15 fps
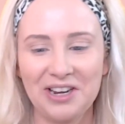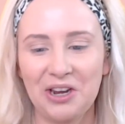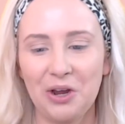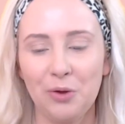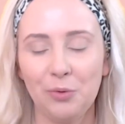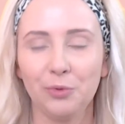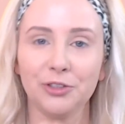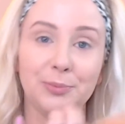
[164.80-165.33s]

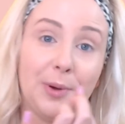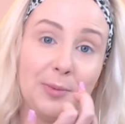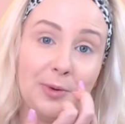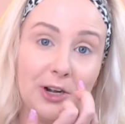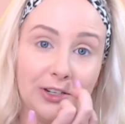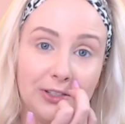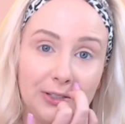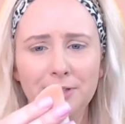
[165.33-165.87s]
washed my
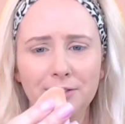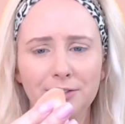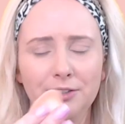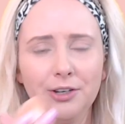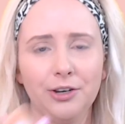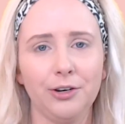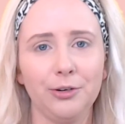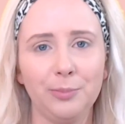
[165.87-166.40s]
brush,
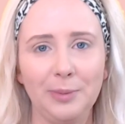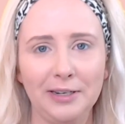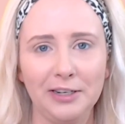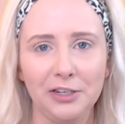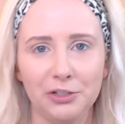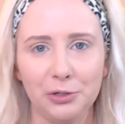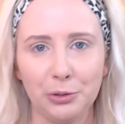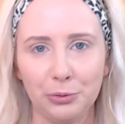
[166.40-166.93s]
so
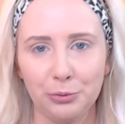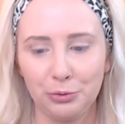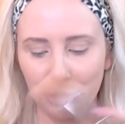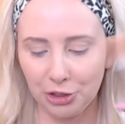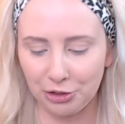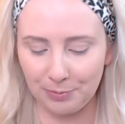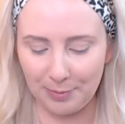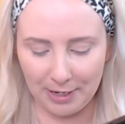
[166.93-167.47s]
please don't
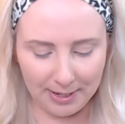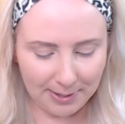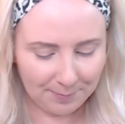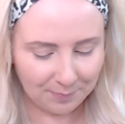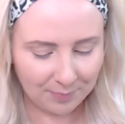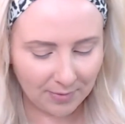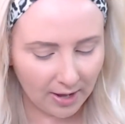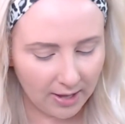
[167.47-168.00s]
judge me.
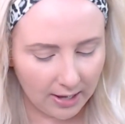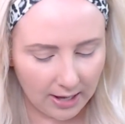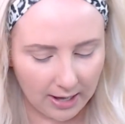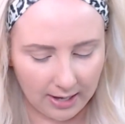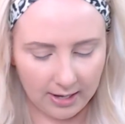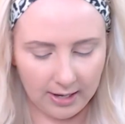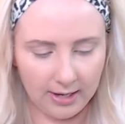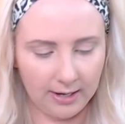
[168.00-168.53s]

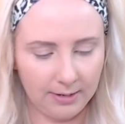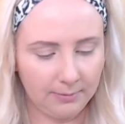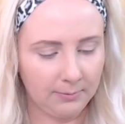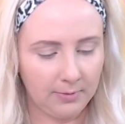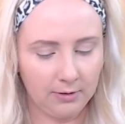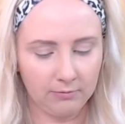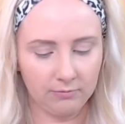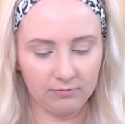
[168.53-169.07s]

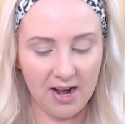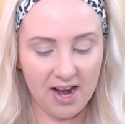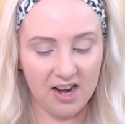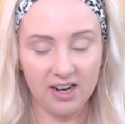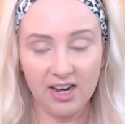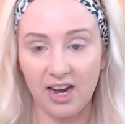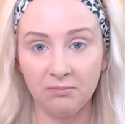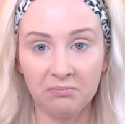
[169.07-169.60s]
Right,
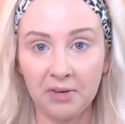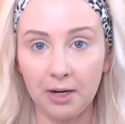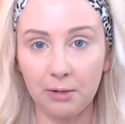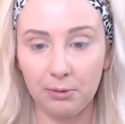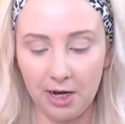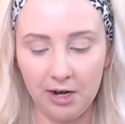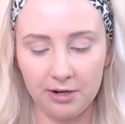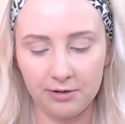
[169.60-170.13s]
okay, here we
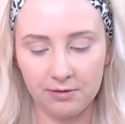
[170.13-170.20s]
go.